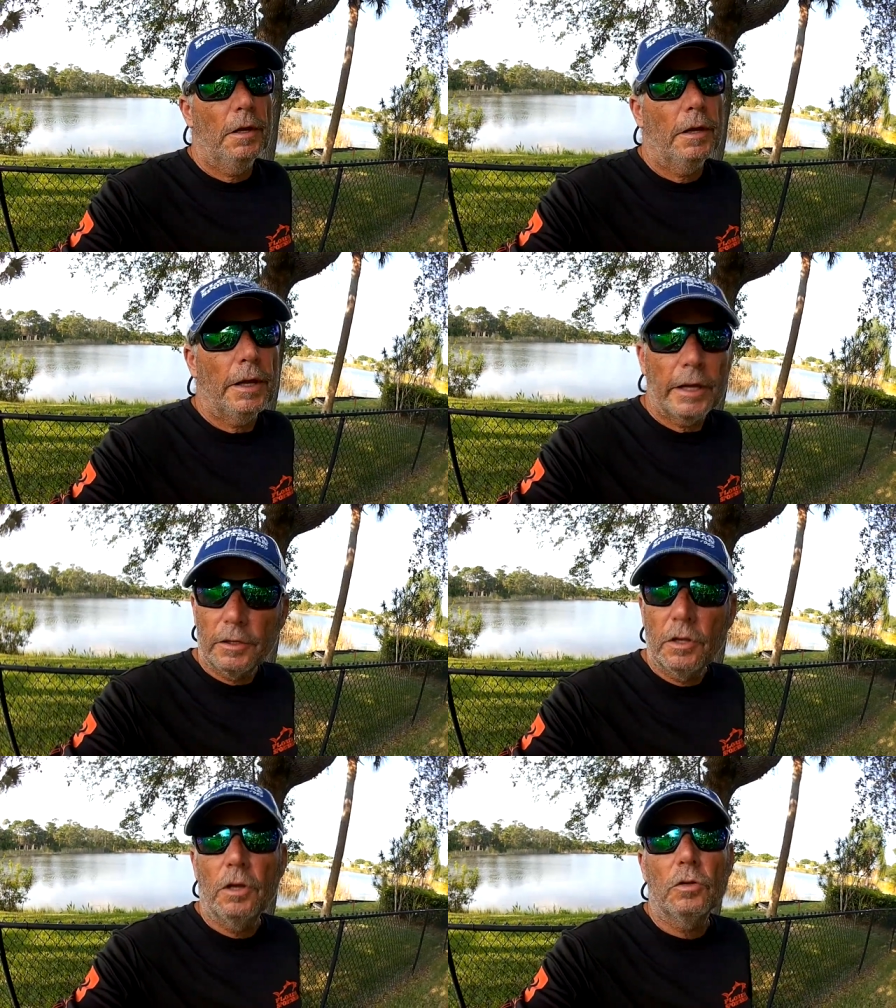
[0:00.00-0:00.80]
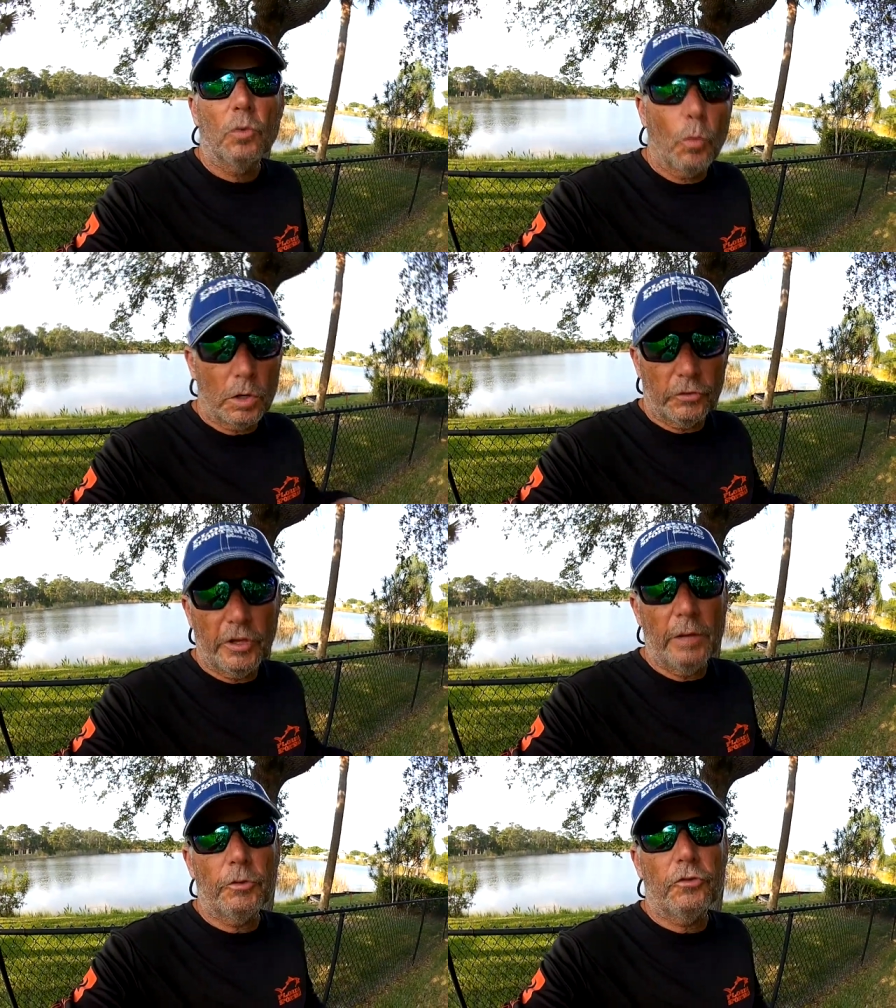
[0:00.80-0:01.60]
And the water
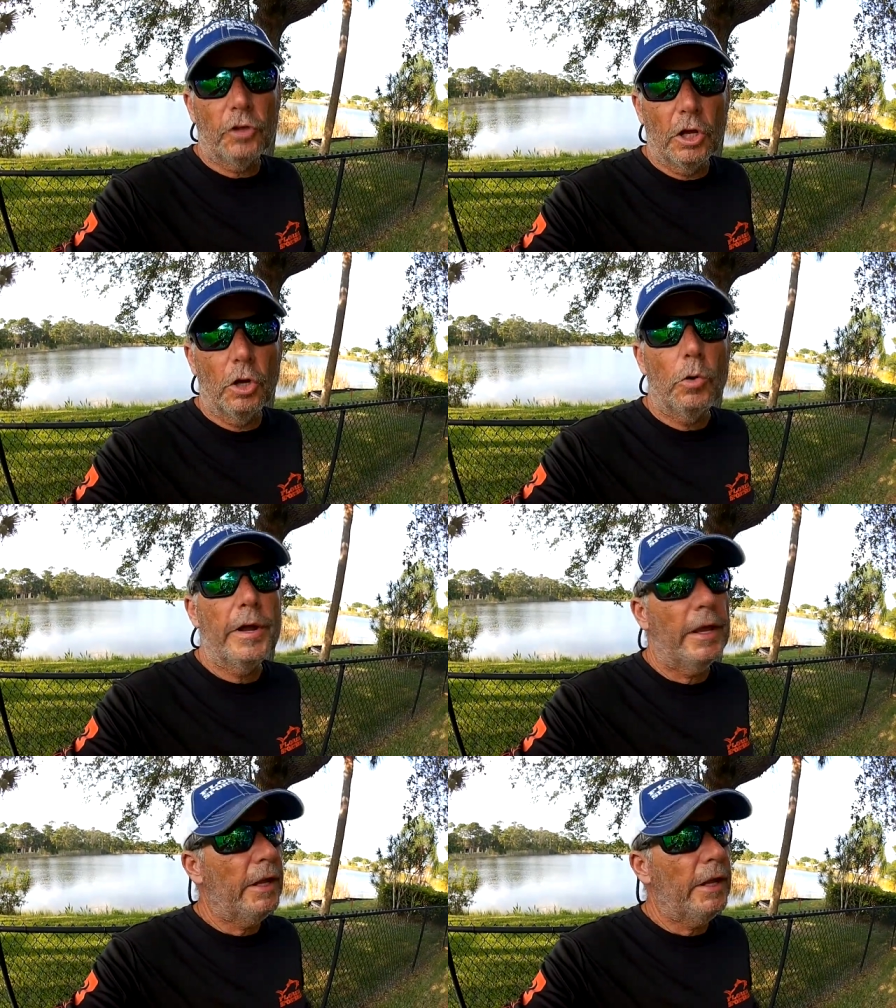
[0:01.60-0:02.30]
table's low,